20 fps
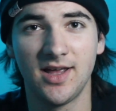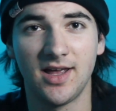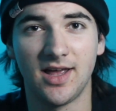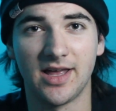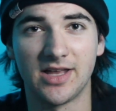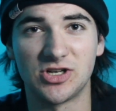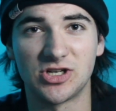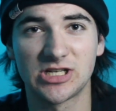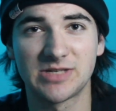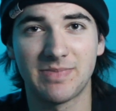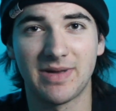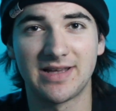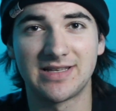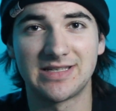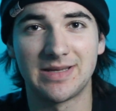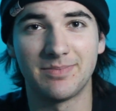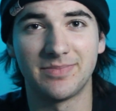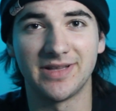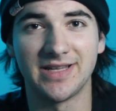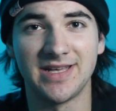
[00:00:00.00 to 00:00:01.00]
And just by
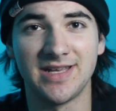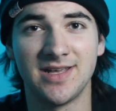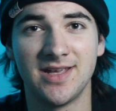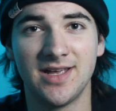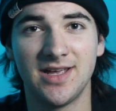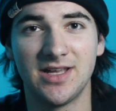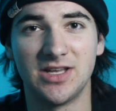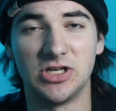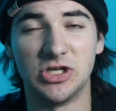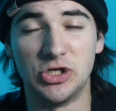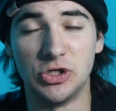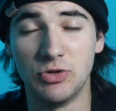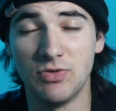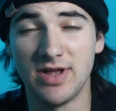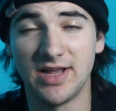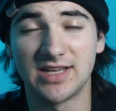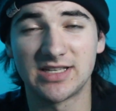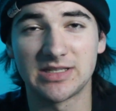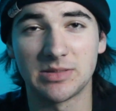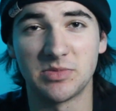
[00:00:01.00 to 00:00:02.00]
simply
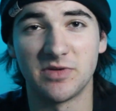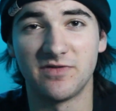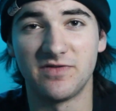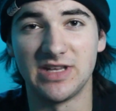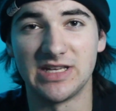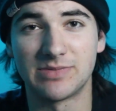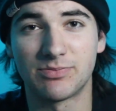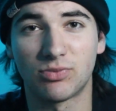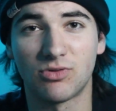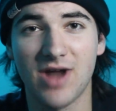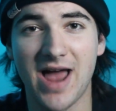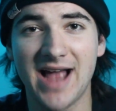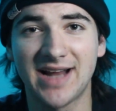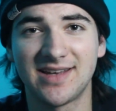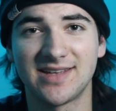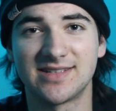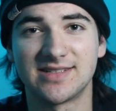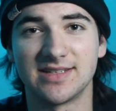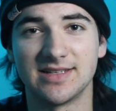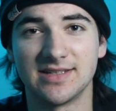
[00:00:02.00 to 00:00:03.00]
doing some of these
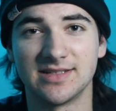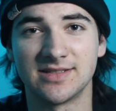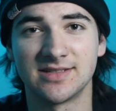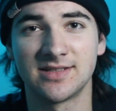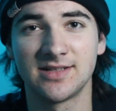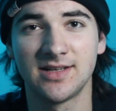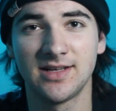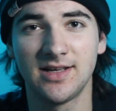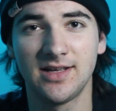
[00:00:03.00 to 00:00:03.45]
practices,